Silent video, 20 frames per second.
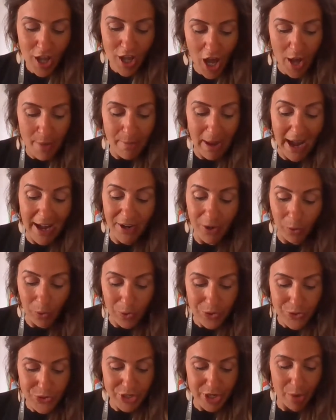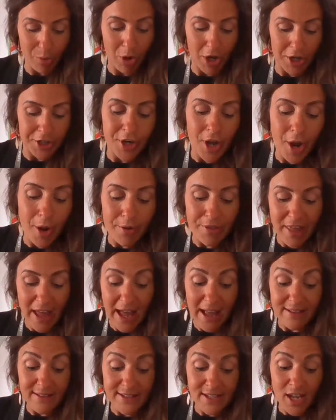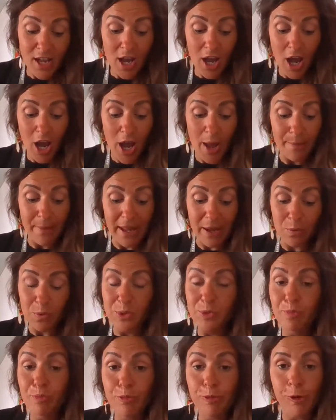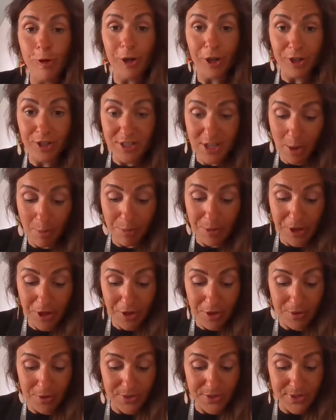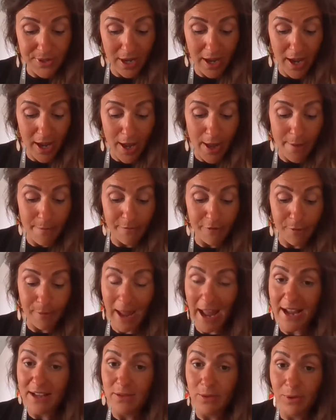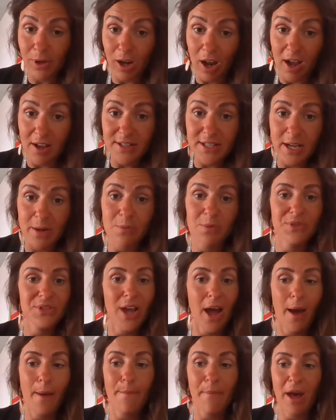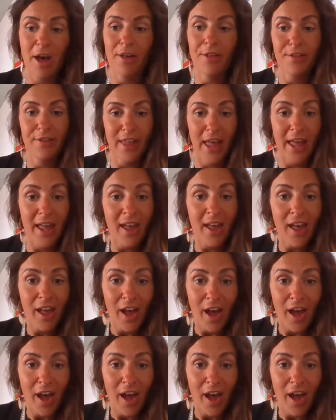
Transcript: Um, and also, I know that um, it was Brooke W's um, from Hazel class, it was her birthday